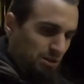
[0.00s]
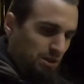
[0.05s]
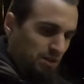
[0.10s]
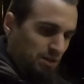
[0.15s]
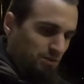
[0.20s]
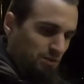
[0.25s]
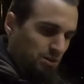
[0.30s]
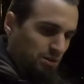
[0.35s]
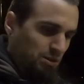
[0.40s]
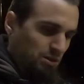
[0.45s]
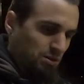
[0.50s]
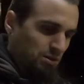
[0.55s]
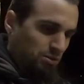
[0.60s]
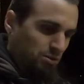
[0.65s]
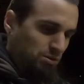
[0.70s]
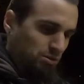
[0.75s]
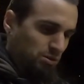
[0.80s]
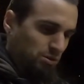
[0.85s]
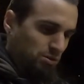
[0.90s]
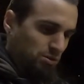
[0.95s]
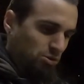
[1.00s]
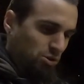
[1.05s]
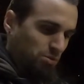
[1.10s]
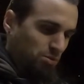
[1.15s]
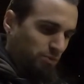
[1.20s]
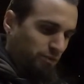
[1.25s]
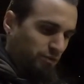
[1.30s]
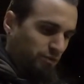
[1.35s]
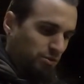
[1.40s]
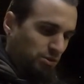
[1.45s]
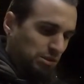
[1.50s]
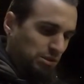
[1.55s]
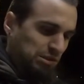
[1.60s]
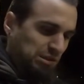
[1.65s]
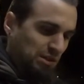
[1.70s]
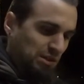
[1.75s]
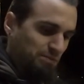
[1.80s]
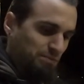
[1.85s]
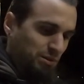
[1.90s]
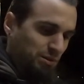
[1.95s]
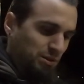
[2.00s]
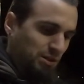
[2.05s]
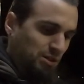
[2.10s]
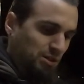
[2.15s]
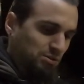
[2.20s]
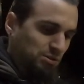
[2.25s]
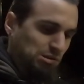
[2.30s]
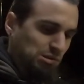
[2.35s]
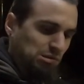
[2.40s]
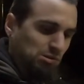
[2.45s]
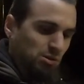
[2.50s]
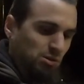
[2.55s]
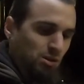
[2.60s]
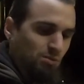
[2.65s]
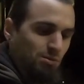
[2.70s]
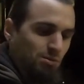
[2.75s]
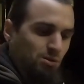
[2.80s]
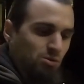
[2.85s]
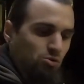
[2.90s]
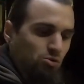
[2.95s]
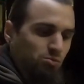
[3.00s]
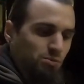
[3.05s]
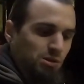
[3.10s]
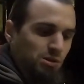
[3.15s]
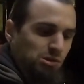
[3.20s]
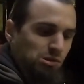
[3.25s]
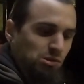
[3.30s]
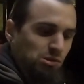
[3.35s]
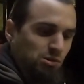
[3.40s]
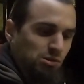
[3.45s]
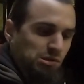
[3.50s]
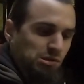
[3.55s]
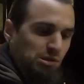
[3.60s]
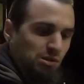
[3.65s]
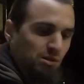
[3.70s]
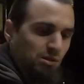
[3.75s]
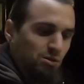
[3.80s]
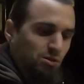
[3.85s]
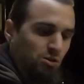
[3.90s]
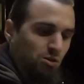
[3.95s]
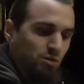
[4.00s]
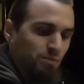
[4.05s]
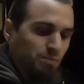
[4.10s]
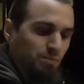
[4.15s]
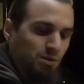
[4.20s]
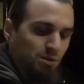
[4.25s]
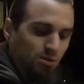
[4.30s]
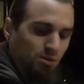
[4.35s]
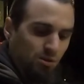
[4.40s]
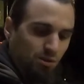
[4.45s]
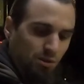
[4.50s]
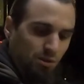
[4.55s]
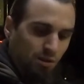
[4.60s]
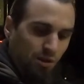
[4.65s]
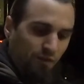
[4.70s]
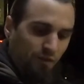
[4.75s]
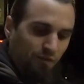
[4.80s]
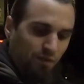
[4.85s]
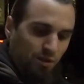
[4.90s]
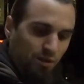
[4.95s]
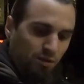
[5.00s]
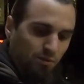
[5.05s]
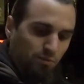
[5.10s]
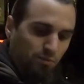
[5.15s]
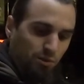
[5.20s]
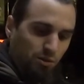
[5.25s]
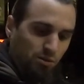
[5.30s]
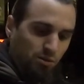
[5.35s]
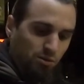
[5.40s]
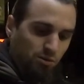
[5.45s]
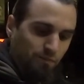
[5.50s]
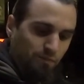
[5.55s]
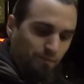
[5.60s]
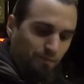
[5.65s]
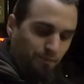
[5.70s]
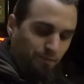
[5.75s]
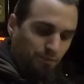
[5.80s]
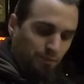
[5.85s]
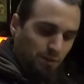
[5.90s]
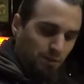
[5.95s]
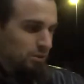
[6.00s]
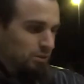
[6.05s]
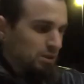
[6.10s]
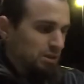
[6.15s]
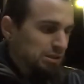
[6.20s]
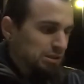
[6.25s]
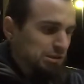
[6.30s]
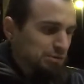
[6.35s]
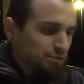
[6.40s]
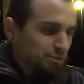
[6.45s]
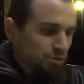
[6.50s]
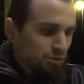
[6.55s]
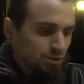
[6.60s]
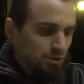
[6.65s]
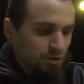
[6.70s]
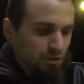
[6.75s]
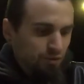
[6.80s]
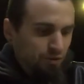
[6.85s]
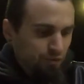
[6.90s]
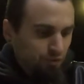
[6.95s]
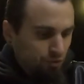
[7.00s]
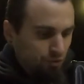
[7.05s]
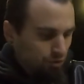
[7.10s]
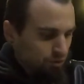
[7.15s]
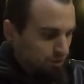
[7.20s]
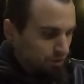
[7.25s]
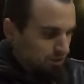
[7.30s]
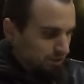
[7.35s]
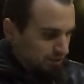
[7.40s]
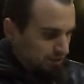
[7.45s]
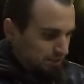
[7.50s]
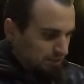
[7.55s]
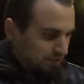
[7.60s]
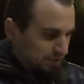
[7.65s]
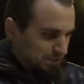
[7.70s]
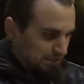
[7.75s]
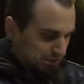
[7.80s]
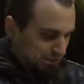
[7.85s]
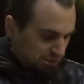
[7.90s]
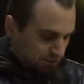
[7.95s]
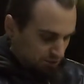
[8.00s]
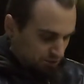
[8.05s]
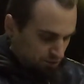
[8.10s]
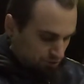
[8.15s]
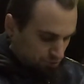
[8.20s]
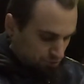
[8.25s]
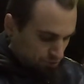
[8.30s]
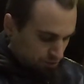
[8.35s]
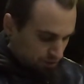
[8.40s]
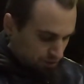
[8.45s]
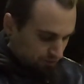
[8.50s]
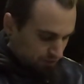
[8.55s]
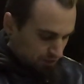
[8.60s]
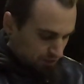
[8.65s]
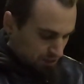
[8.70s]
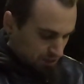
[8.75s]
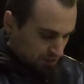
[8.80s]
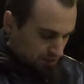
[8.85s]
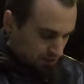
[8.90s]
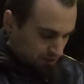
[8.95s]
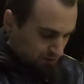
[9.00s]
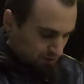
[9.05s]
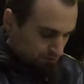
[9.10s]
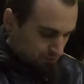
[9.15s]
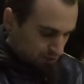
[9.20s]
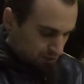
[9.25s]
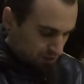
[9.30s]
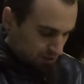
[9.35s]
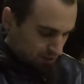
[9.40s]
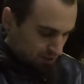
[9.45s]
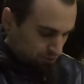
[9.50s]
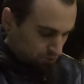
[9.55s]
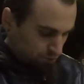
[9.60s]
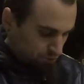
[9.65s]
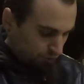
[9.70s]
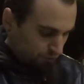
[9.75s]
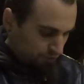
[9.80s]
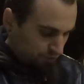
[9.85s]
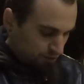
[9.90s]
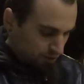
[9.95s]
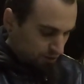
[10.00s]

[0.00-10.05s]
everything on the top, for example, now there's gonna be too much sauce at the top and not enough at the bottom. As for the foil, I guess I could have taken meat out of it,